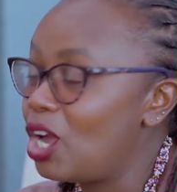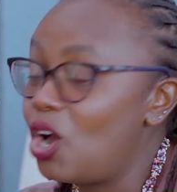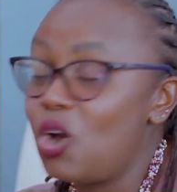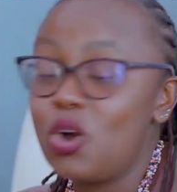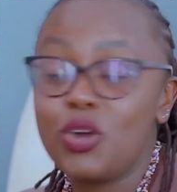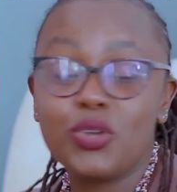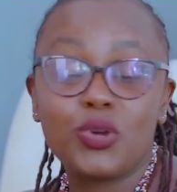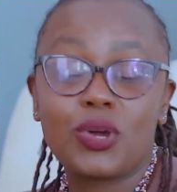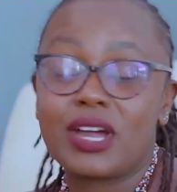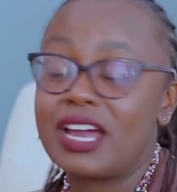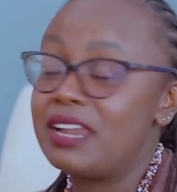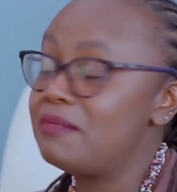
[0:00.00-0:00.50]

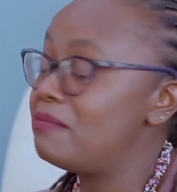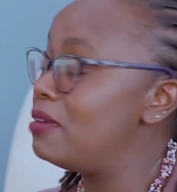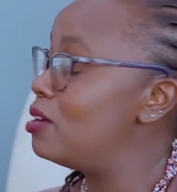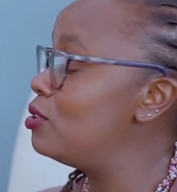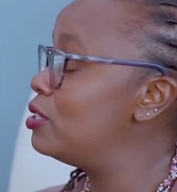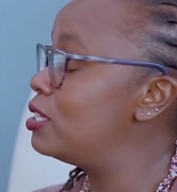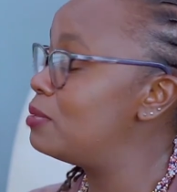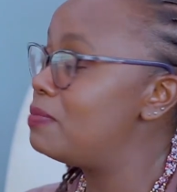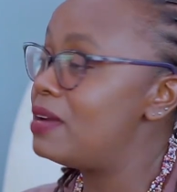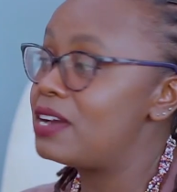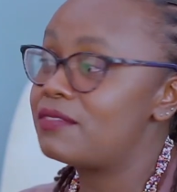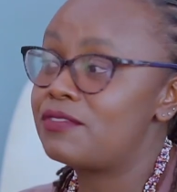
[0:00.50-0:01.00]
Oh, you can
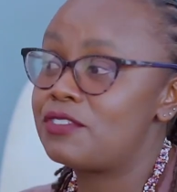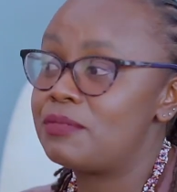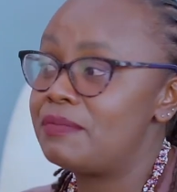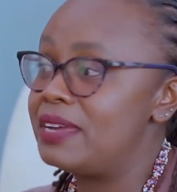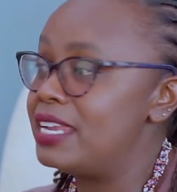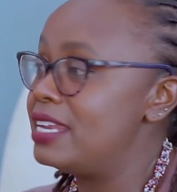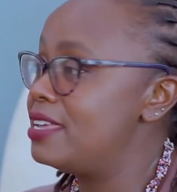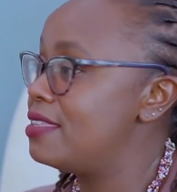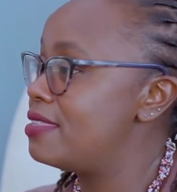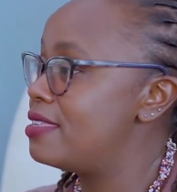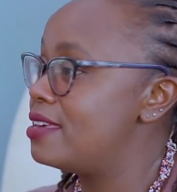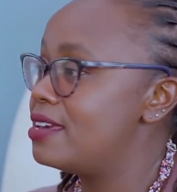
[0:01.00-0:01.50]
bounce back from
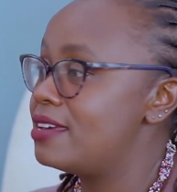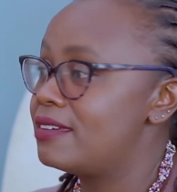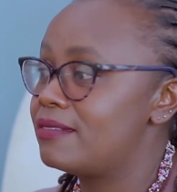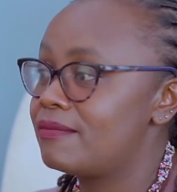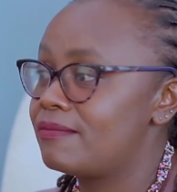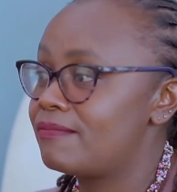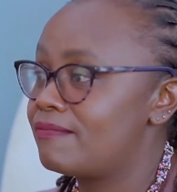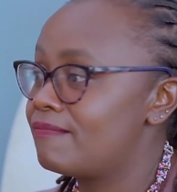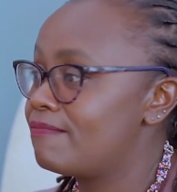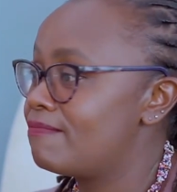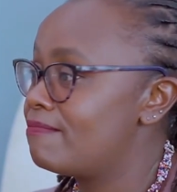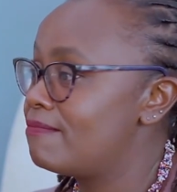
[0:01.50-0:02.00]

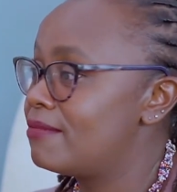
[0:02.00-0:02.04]
anything.